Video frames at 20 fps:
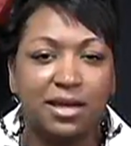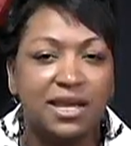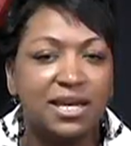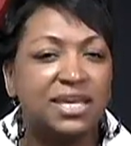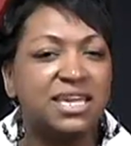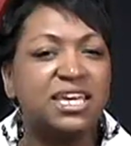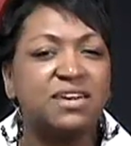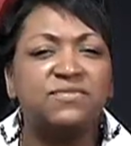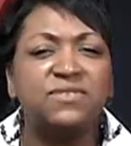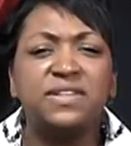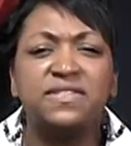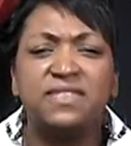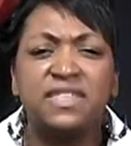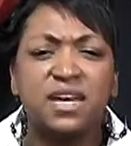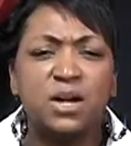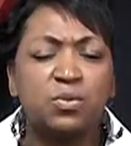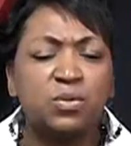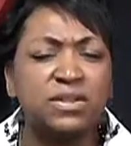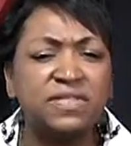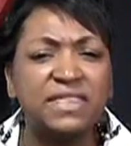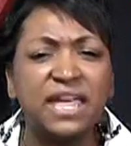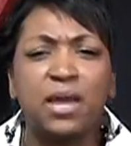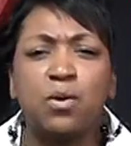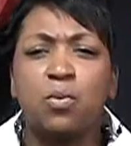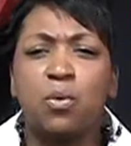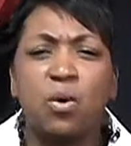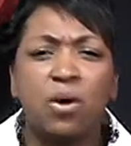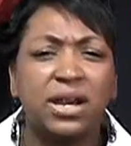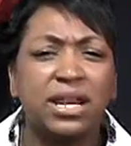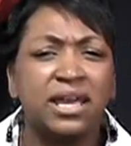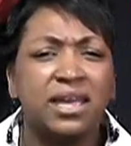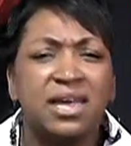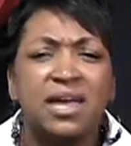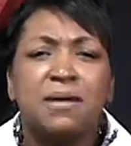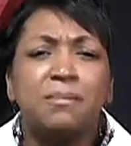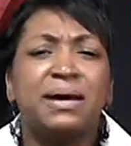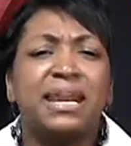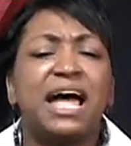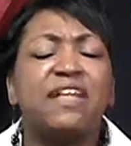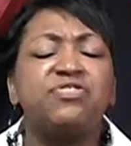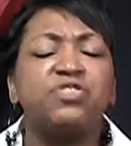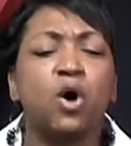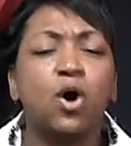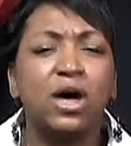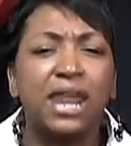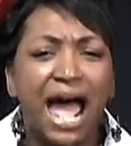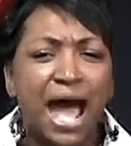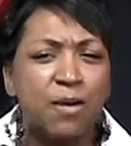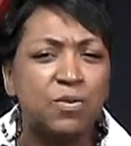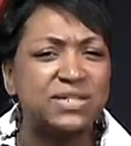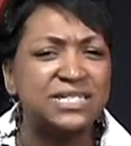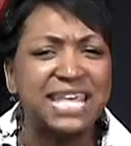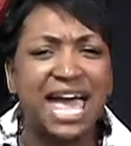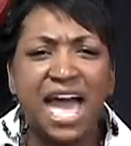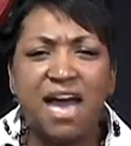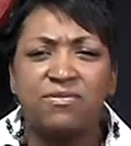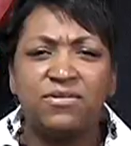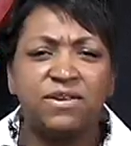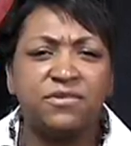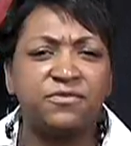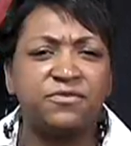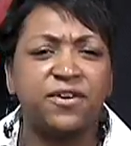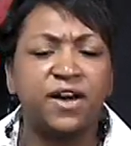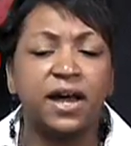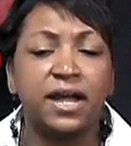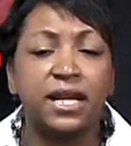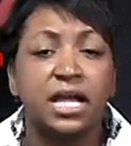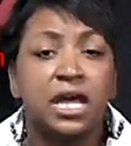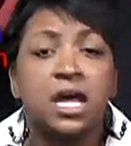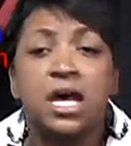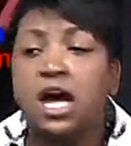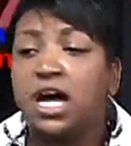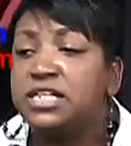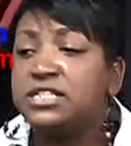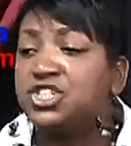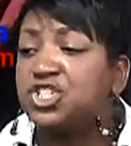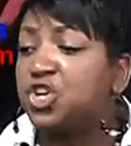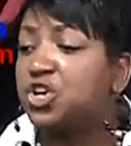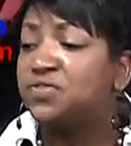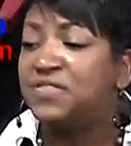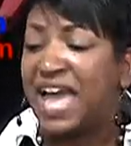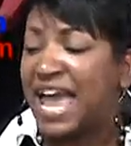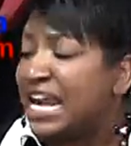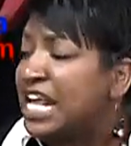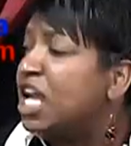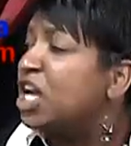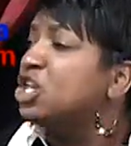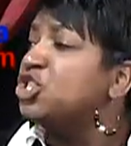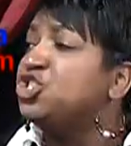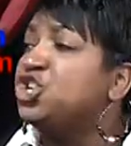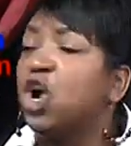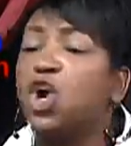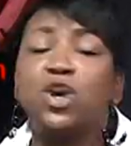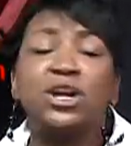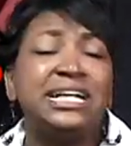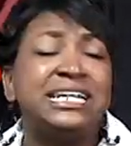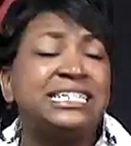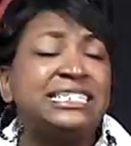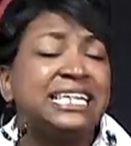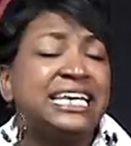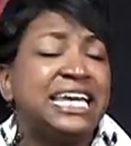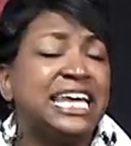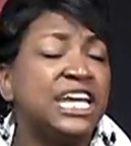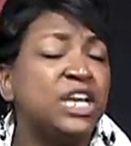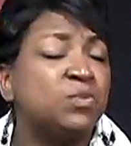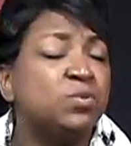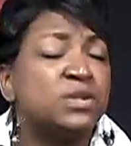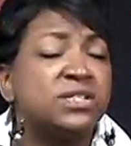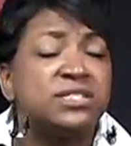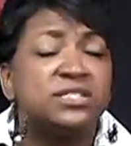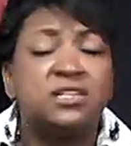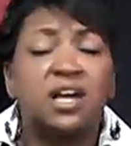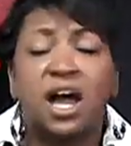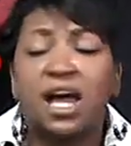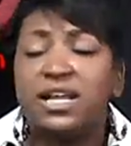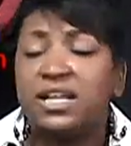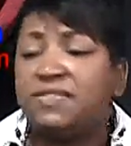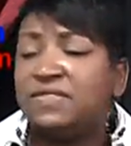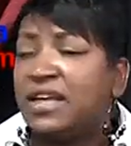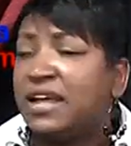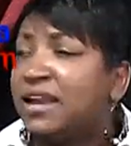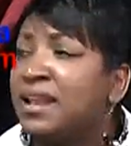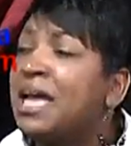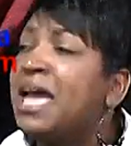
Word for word: giving them what they wanted, but I thought I was having fun until that dirty deed was done and then